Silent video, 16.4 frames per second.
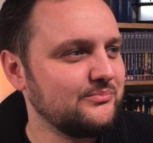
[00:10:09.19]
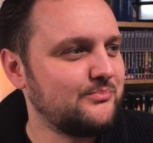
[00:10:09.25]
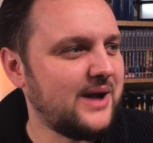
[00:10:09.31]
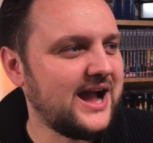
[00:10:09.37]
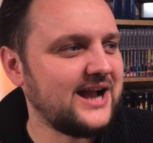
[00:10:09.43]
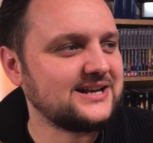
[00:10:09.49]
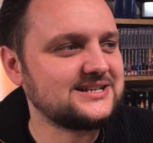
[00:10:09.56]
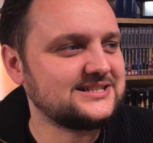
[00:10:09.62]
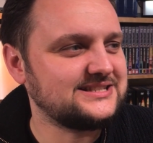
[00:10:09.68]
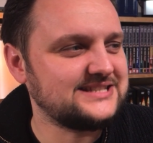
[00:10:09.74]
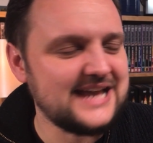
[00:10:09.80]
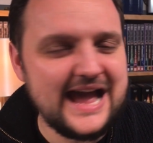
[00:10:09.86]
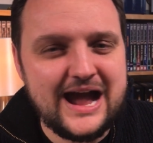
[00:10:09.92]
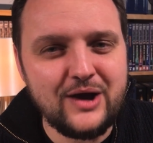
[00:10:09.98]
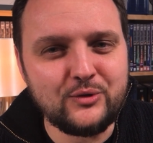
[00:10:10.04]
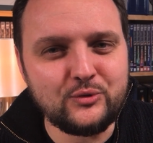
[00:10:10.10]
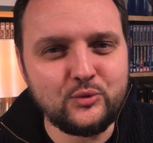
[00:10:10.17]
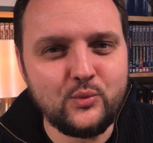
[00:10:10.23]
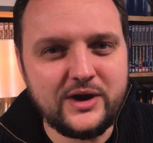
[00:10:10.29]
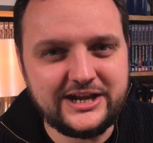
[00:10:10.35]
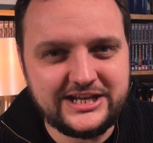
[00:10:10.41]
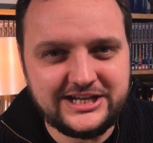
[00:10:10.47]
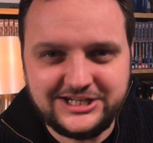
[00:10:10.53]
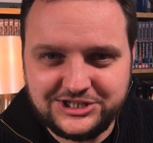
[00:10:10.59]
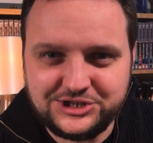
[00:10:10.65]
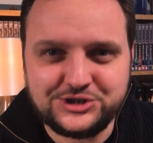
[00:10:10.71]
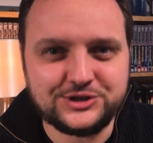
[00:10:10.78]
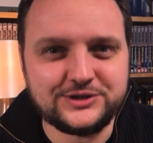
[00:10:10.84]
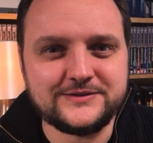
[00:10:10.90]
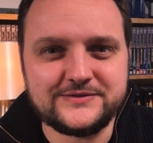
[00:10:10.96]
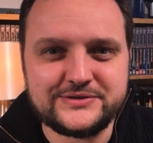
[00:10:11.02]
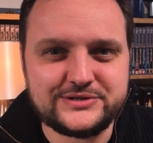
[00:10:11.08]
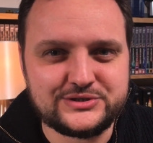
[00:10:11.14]
backed down when he should
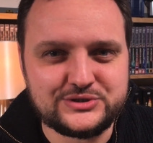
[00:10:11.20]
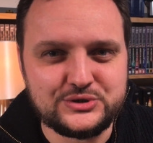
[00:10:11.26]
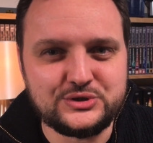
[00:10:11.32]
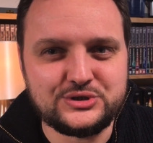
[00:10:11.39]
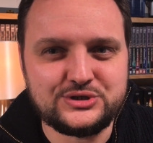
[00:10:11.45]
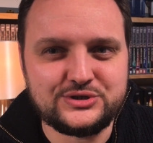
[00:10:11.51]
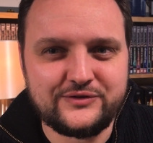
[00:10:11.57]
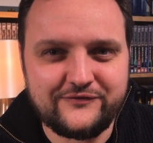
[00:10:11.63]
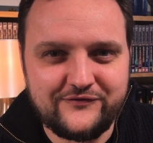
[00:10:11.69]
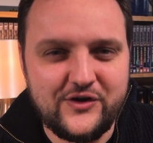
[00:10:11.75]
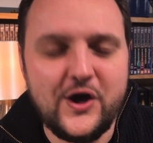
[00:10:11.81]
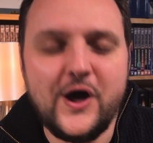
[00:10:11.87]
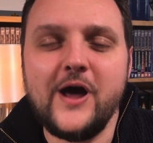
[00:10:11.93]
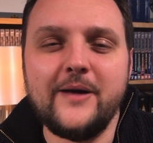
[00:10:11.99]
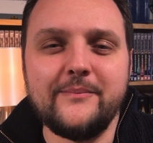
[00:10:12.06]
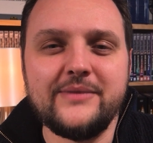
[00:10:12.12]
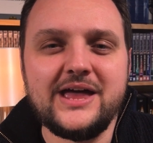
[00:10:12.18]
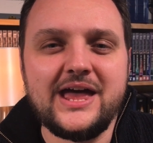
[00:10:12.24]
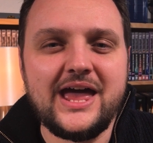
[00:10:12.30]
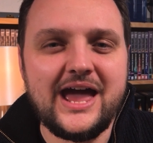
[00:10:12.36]
have stood firm,